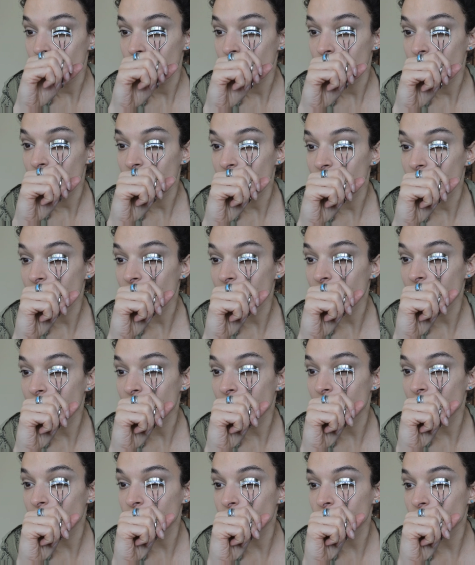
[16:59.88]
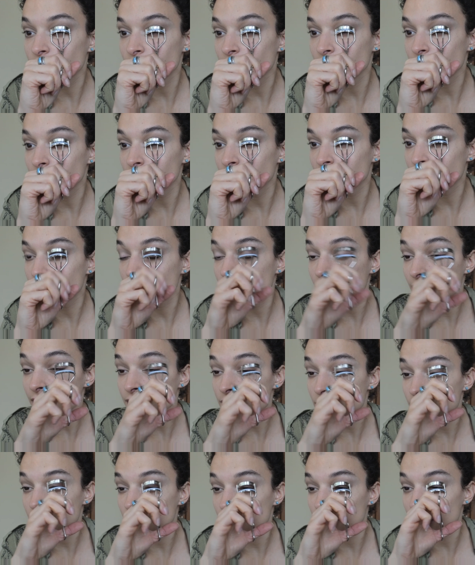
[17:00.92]
Being very careful you don't put any
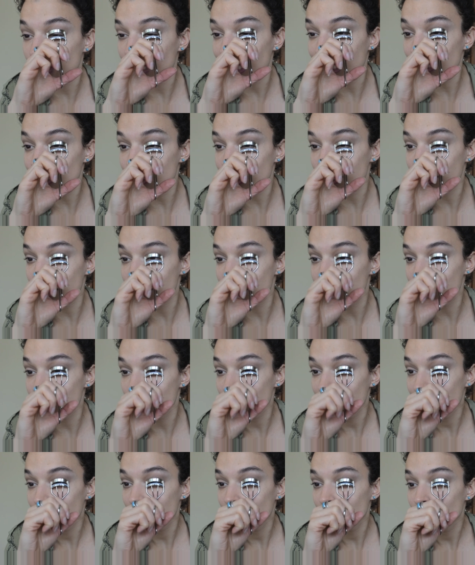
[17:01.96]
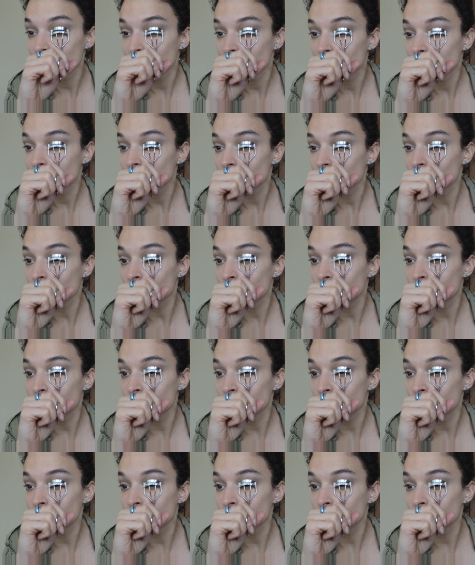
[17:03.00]
pressure on your lashes or